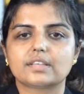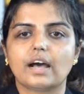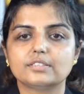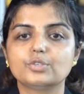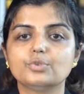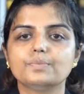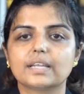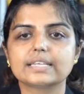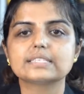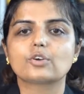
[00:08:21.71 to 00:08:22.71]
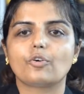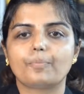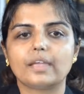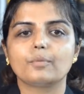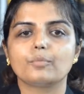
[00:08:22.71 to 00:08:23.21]
assume the risk of
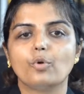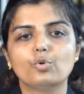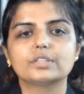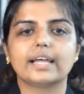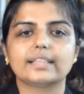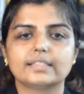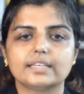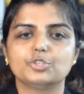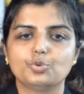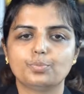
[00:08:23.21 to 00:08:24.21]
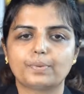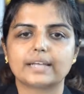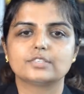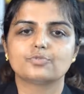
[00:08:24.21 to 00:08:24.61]
paying more than the issue price